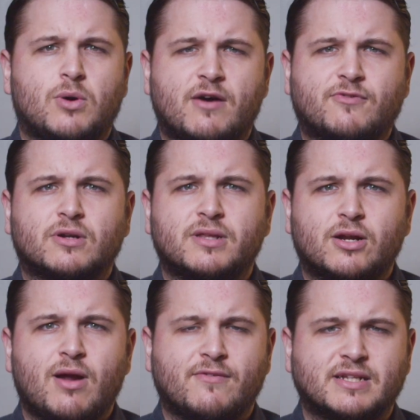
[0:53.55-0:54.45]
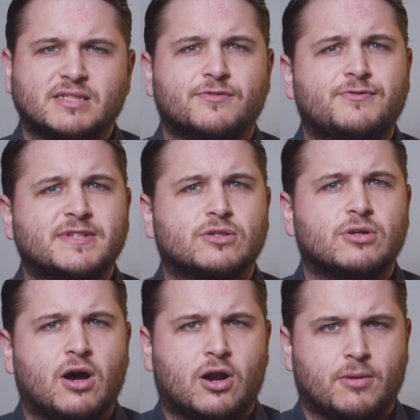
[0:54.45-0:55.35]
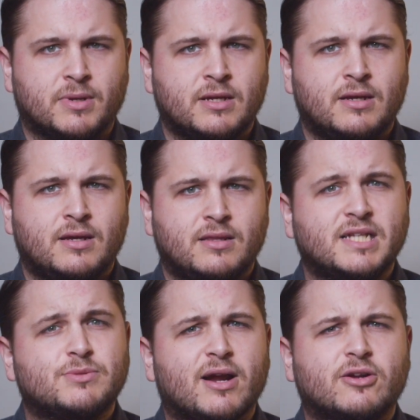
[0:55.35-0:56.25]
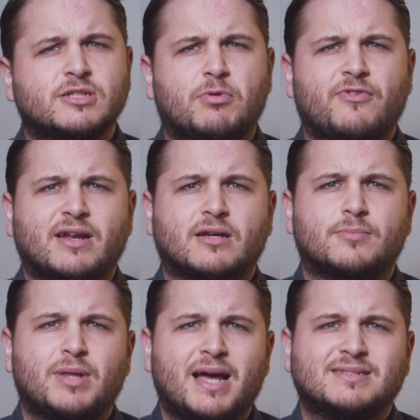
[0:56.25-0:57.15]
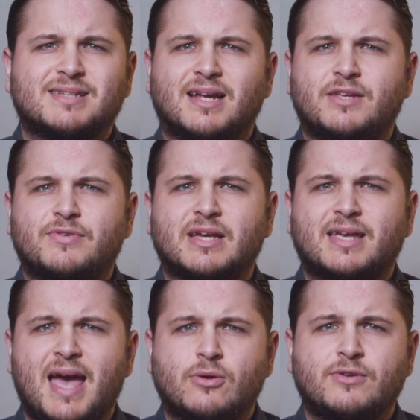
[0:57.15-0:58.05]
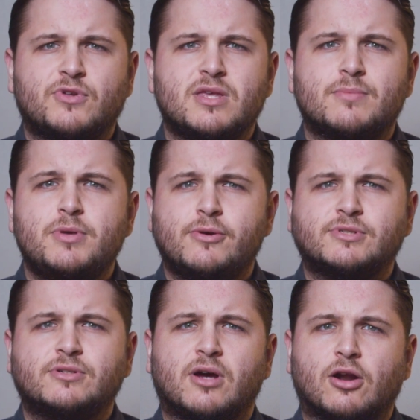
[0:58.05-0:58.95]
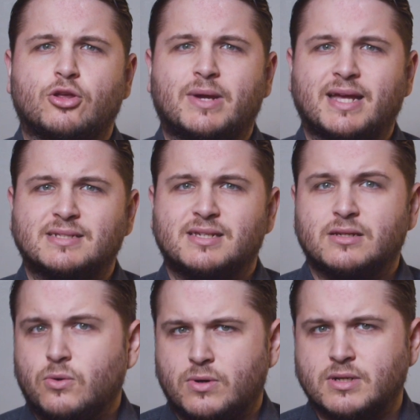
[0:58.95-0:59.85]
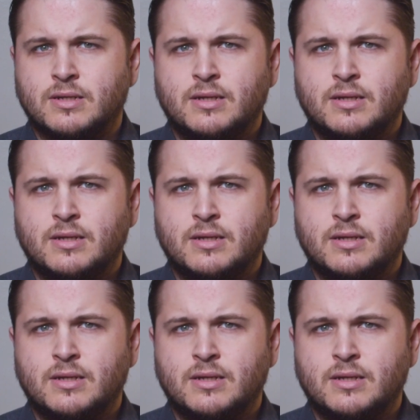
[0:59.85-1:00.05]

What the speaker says: offer clear evidence of physical harm. These records provide a complex scientific account for the abuser to argue against in court.